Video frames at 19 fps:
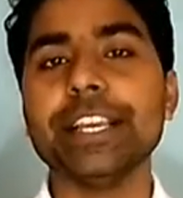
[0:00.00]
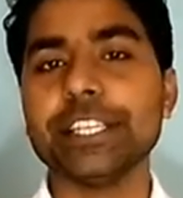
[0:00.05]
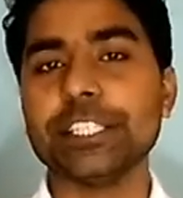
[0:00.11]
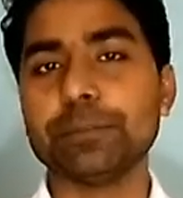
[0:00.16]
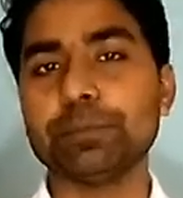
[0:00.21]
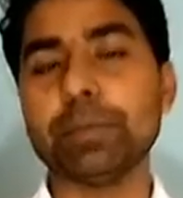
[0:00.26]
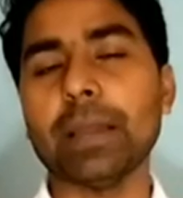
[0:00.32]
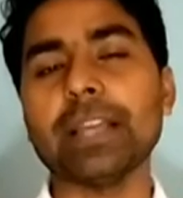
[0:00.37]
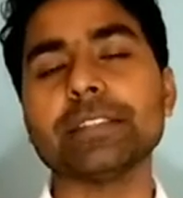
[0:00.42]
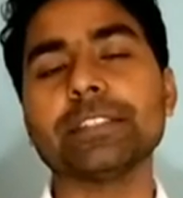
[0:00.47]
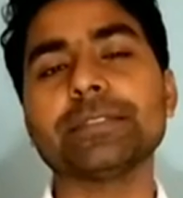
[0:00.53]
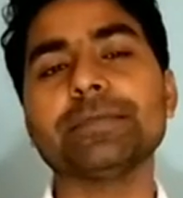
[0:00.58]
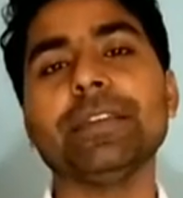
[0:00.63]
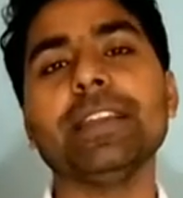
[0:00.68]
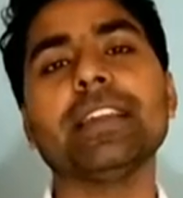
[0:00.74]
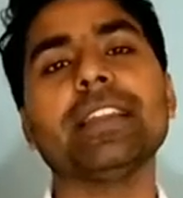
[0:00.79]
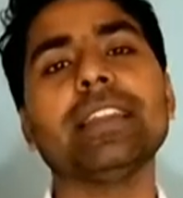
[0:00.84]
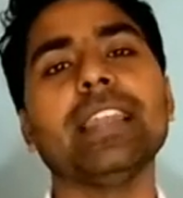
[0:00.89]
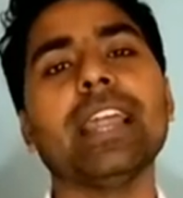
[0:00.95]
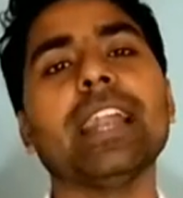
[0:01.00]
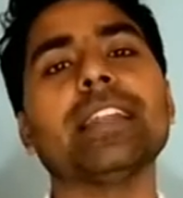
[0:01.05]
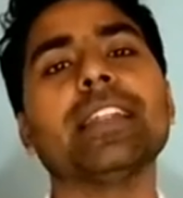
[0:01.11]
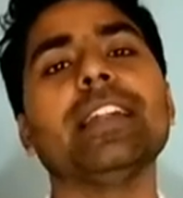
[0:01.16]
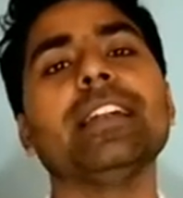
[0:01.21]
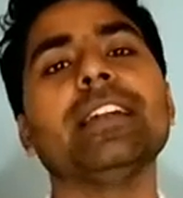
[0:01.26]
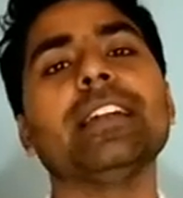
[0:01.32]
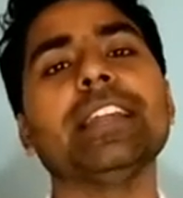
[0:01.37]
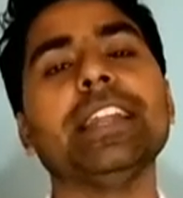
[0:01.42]
specific
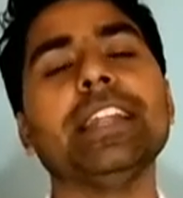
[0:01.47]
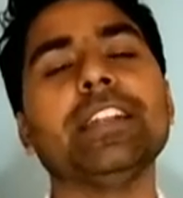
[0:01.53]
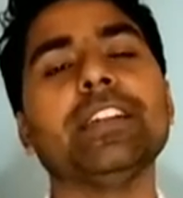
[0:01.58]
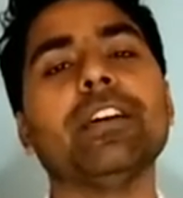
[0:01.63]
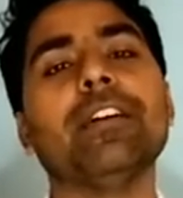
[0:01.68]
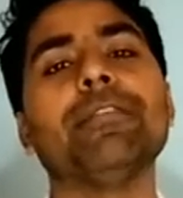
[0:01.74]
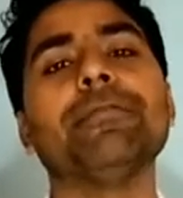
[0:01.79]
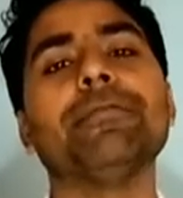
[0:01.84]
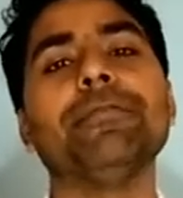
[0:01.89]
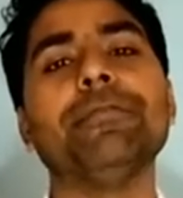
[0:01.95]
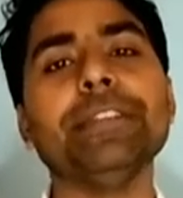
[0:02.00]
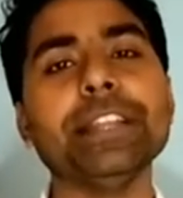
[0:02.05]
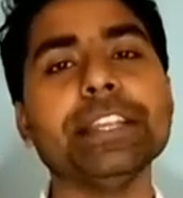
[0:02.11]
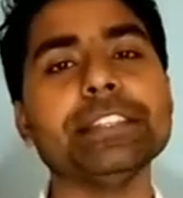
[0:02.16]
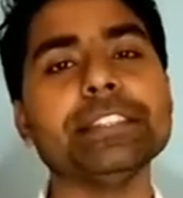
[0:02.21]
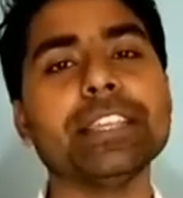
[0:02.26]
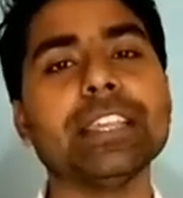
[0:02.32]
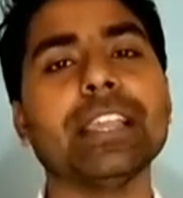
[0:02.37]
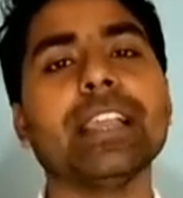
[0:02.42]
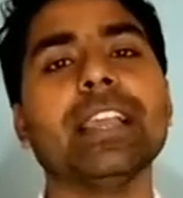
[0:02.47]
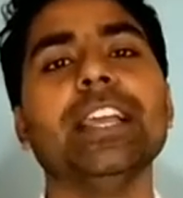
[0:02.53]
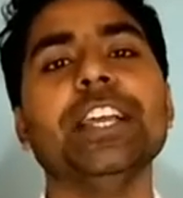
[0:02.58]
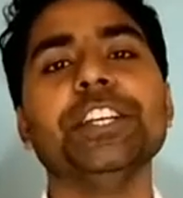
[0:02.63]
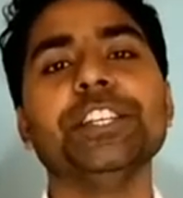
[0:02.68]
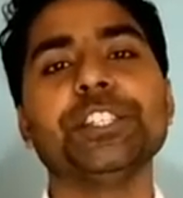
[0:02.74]
latent heat of freezing,